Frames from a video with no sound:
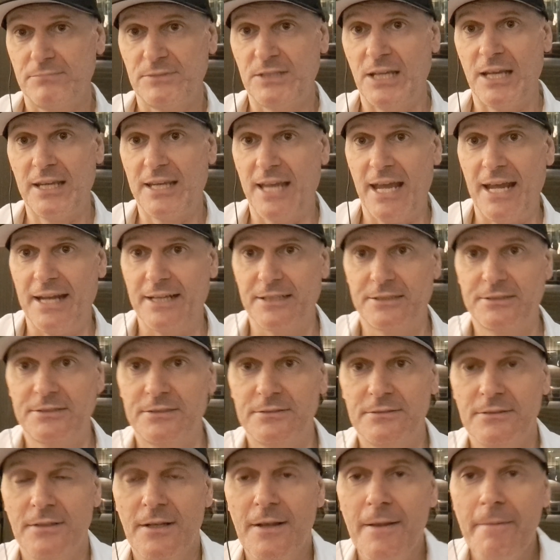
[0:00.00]
They
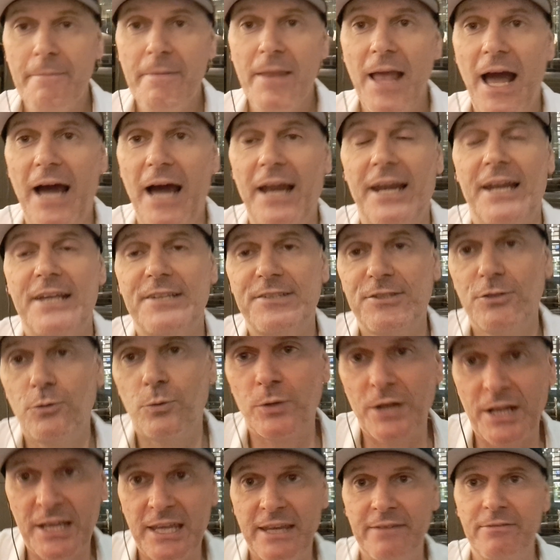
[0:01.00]
can't. Unless you
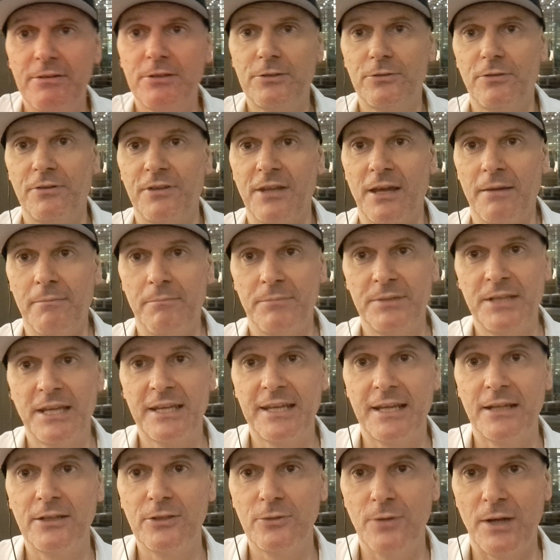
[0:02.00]
want to give it to them, they
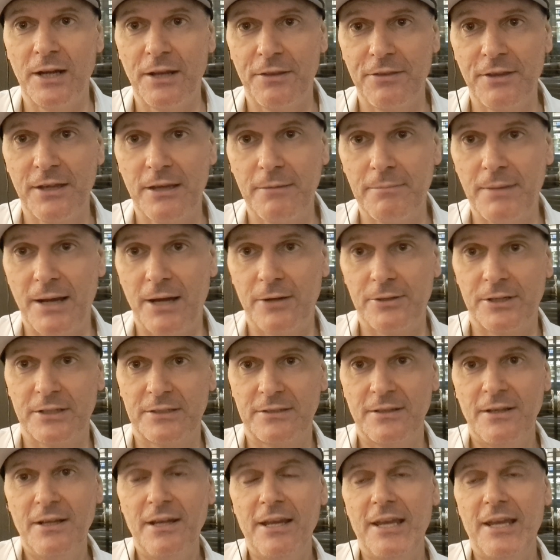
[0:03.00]
can do anything about it.